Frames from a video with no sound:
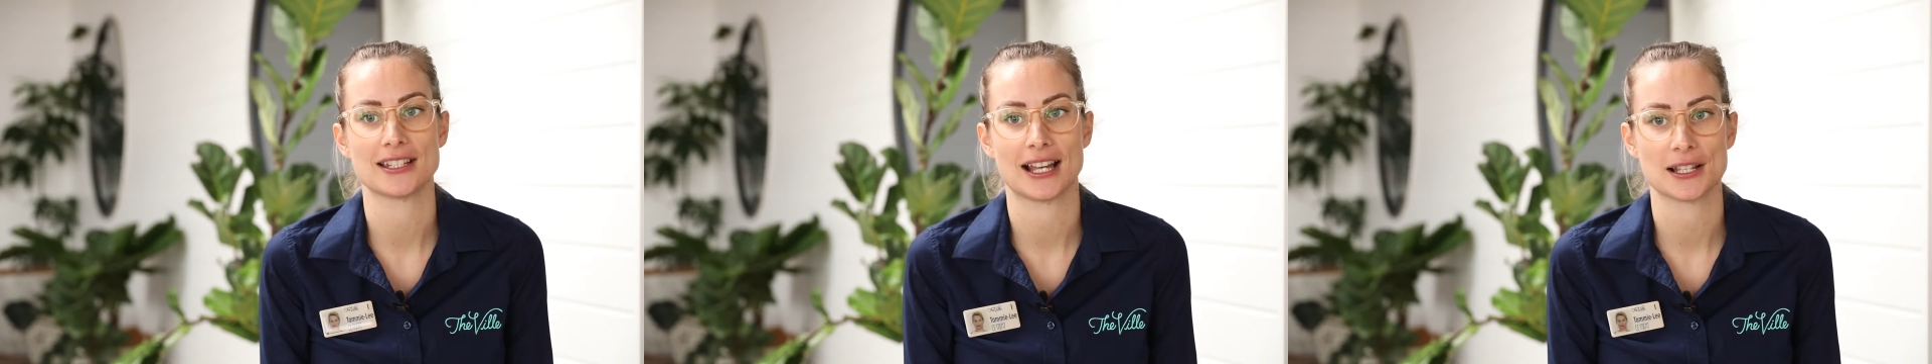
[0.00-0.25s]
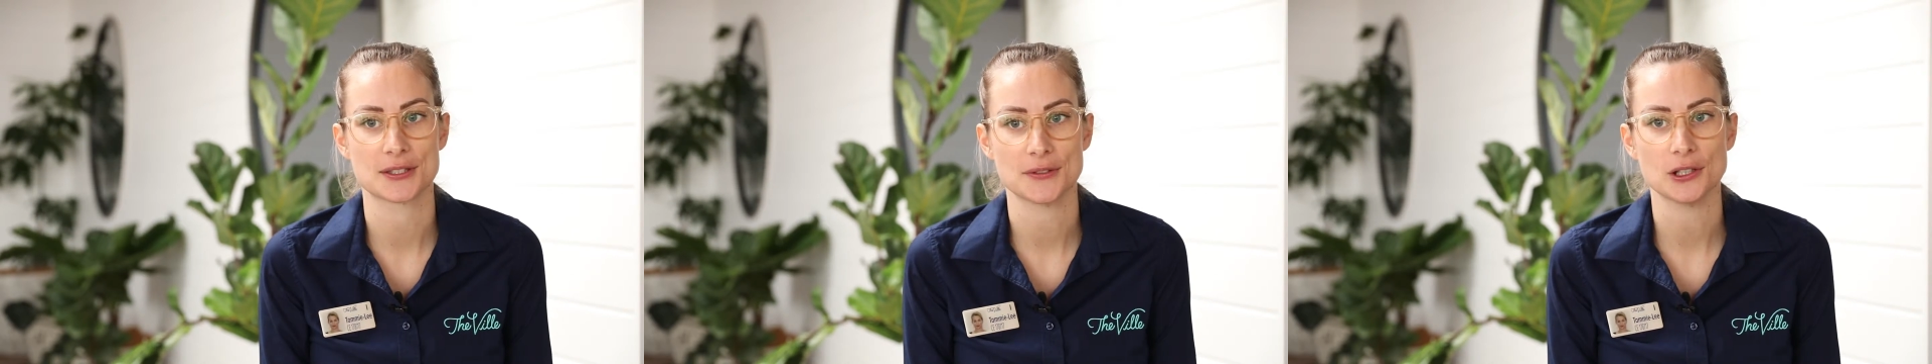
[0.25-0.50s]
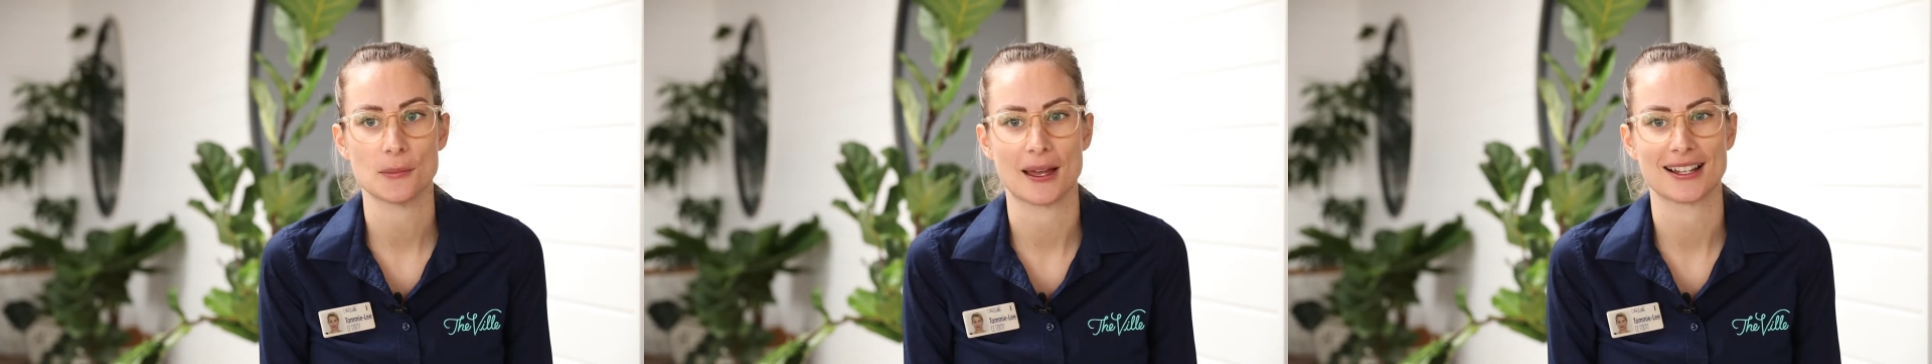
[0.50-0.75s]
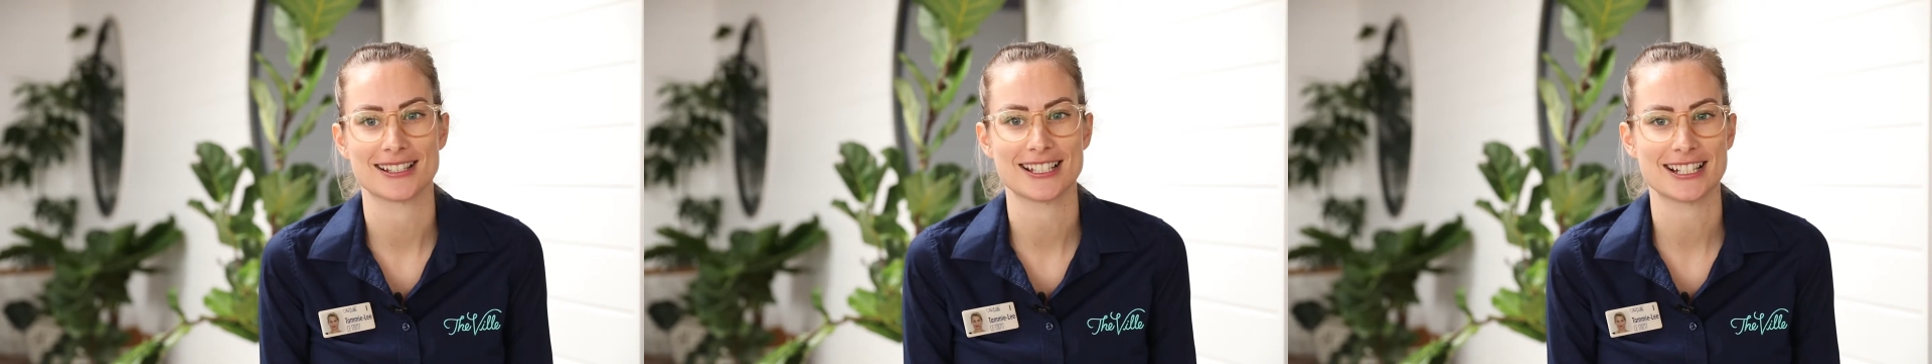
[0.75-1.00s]
Townsville
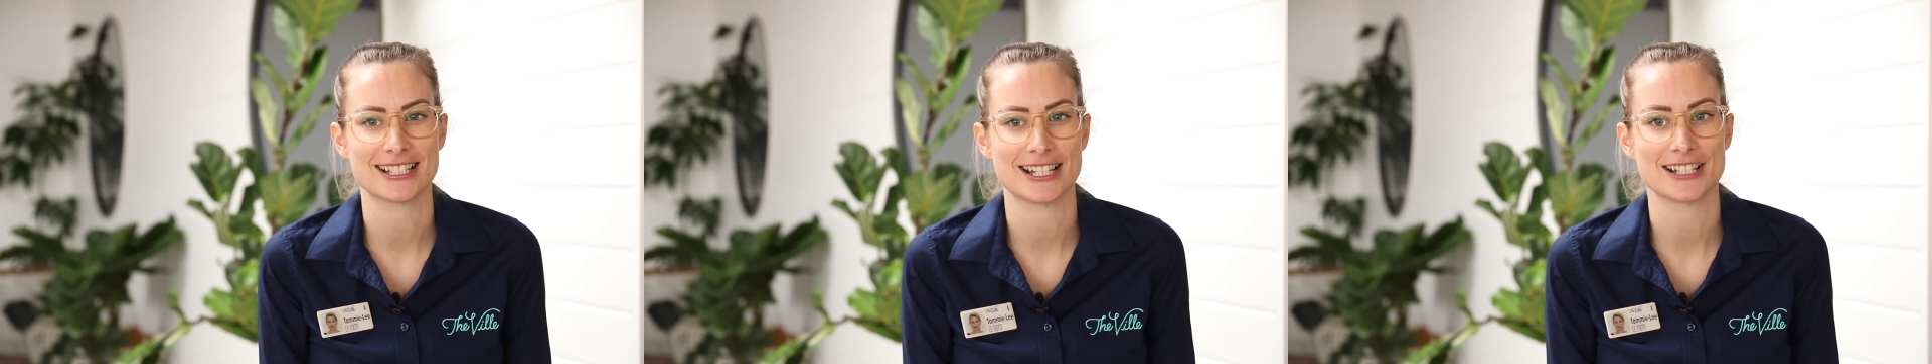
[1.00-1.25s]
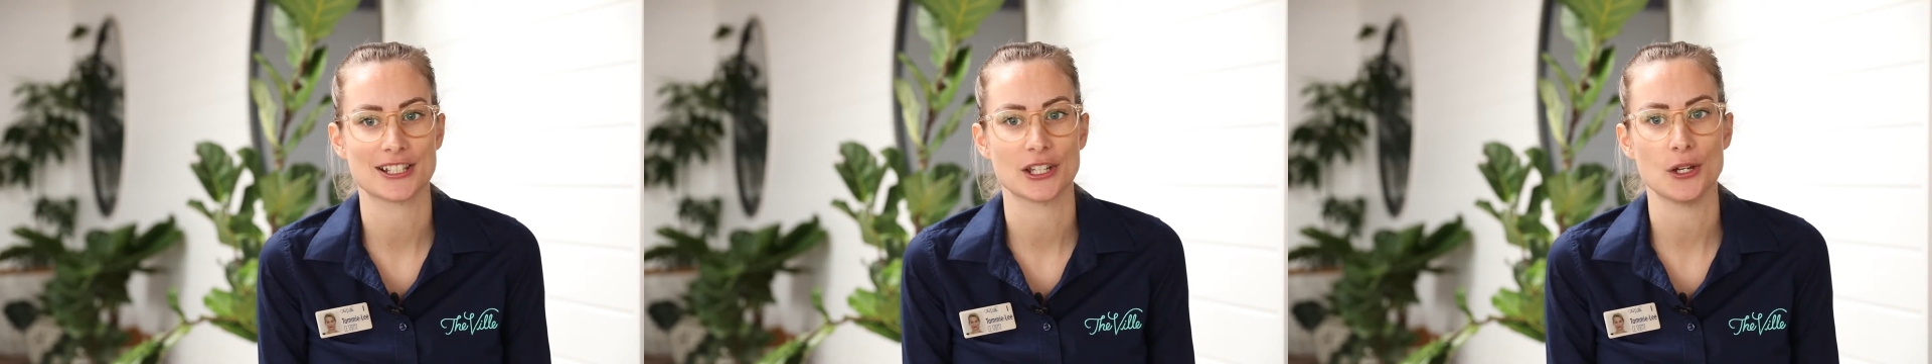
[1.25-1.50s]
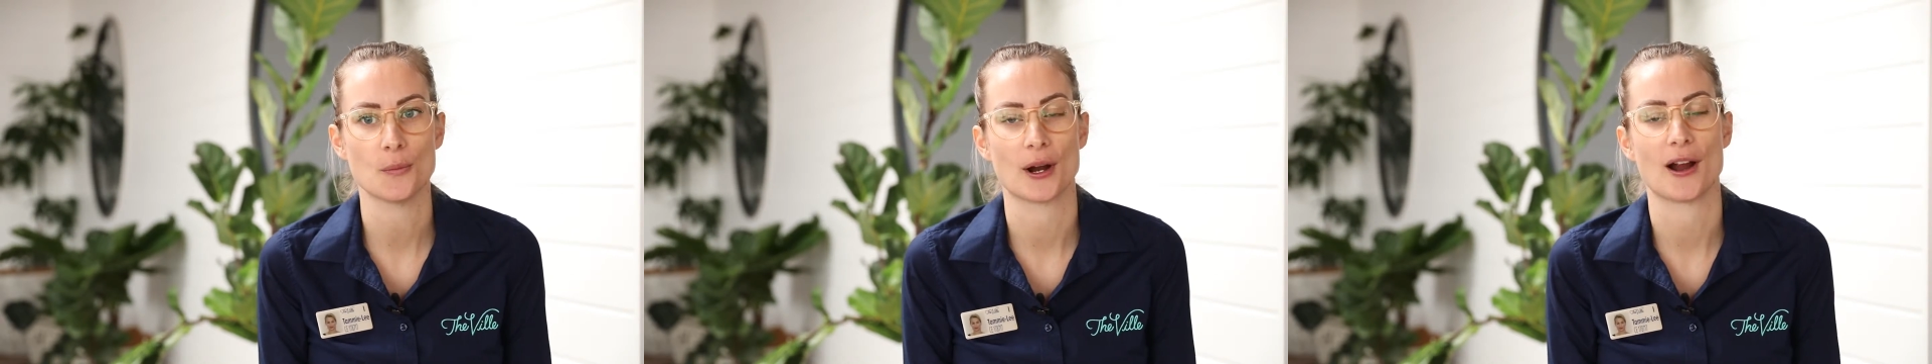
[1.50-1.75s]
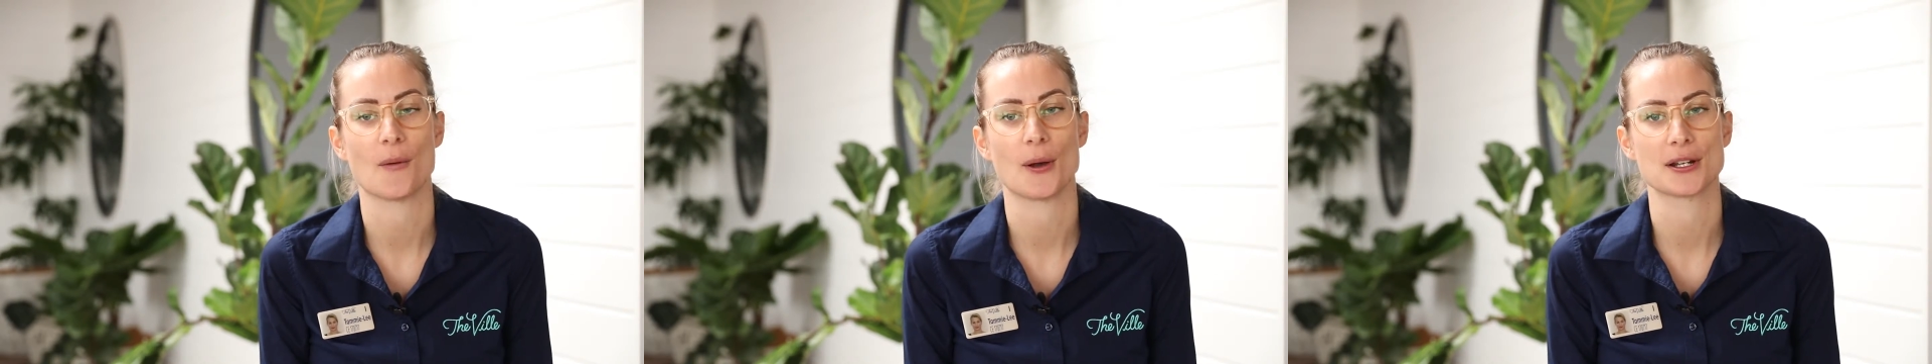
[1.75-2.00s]
about 6 years ago,
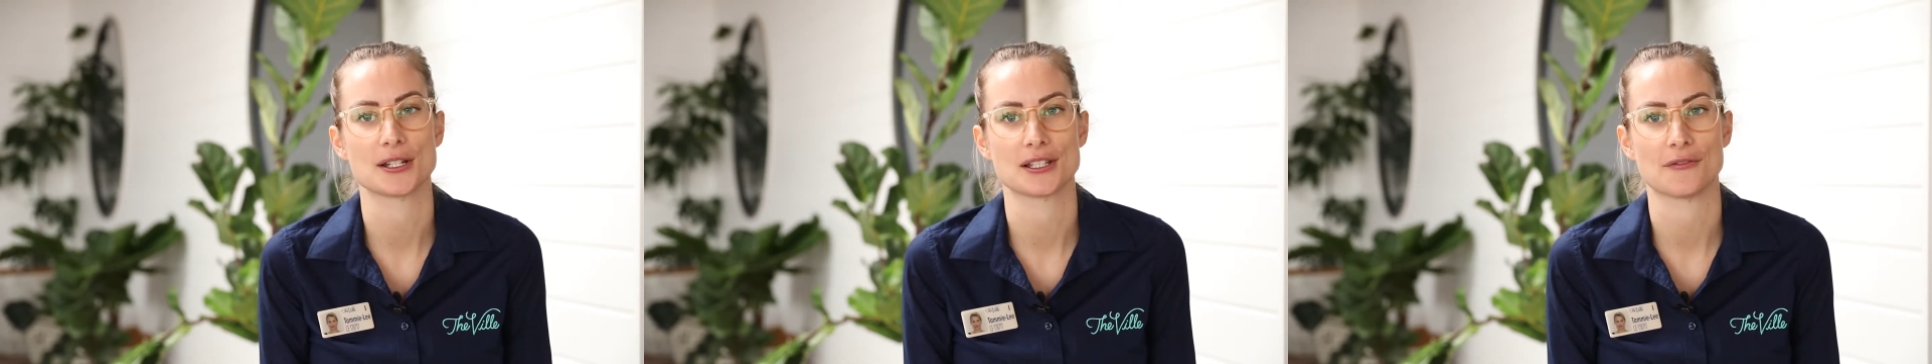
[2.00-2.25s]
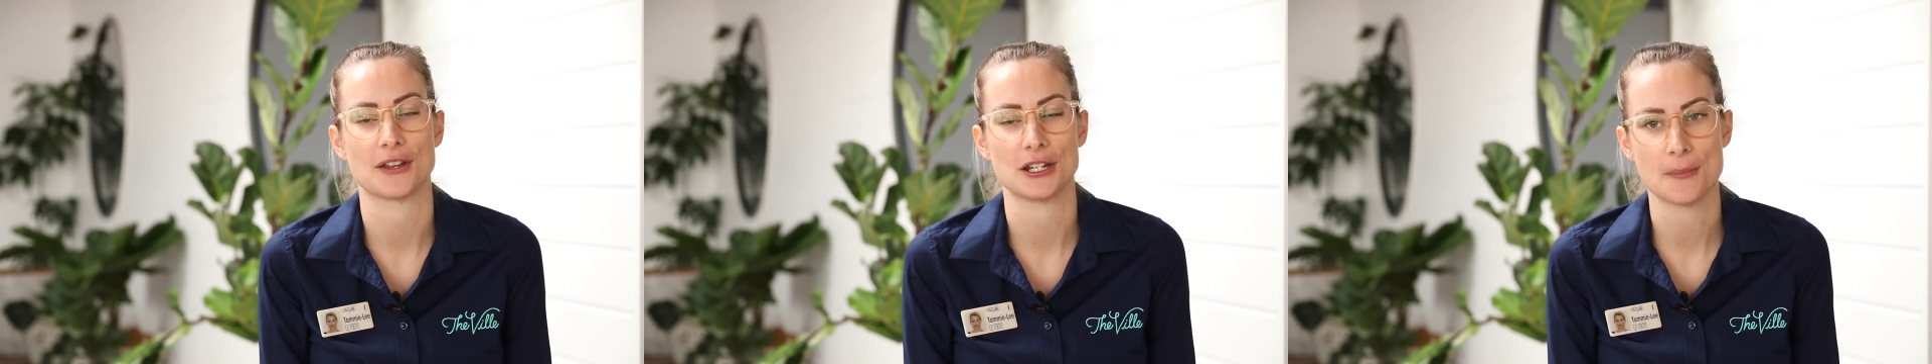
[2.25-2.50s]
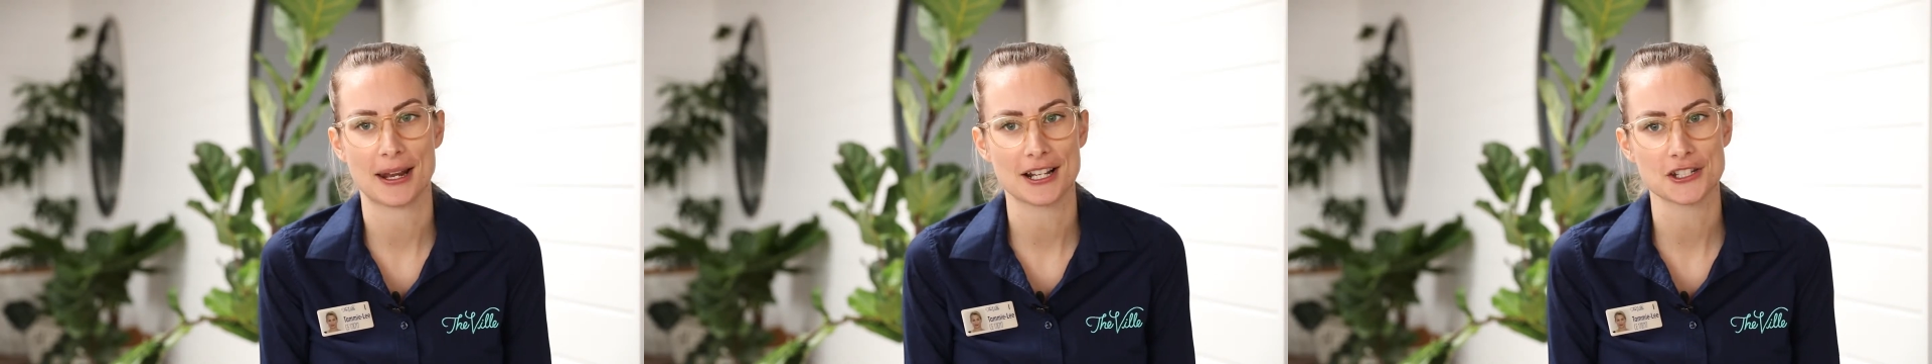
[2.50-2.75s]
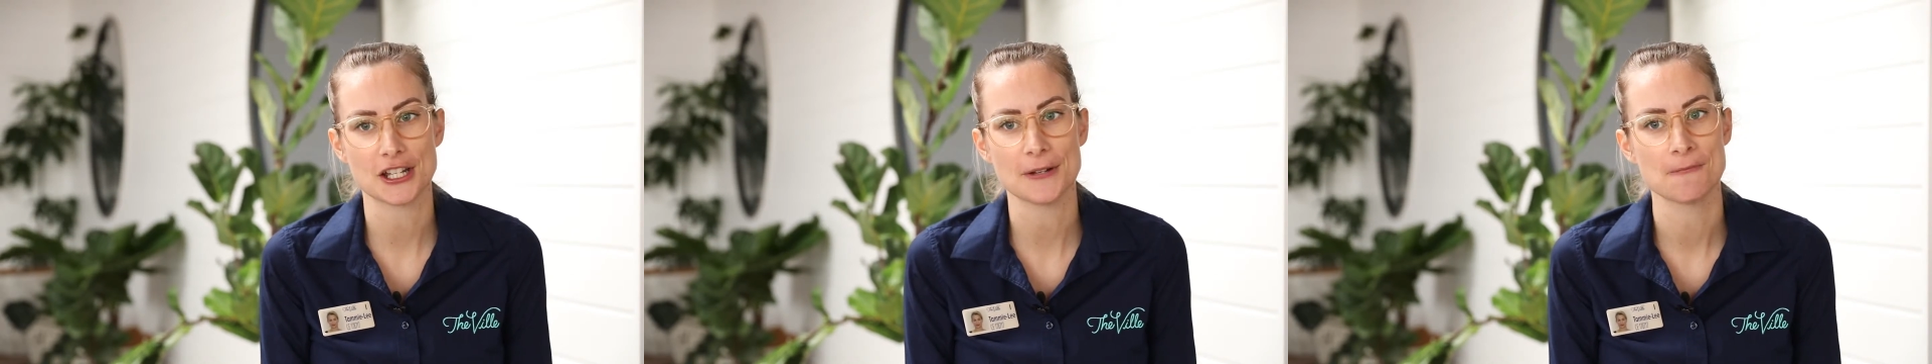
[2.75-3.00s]
where I worked as a venue
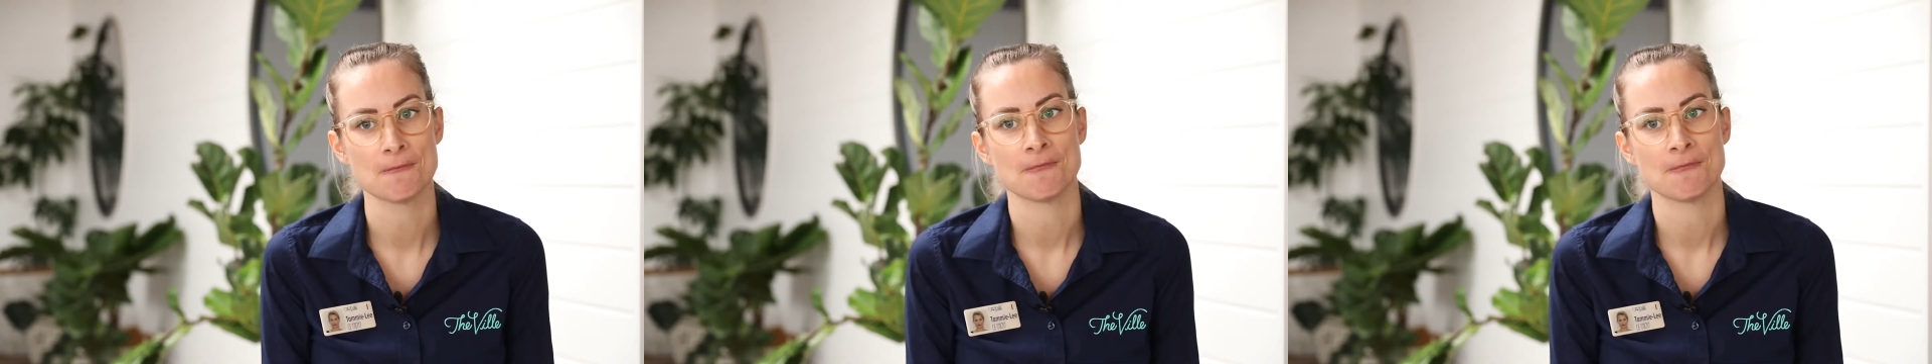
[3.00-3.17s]
manager.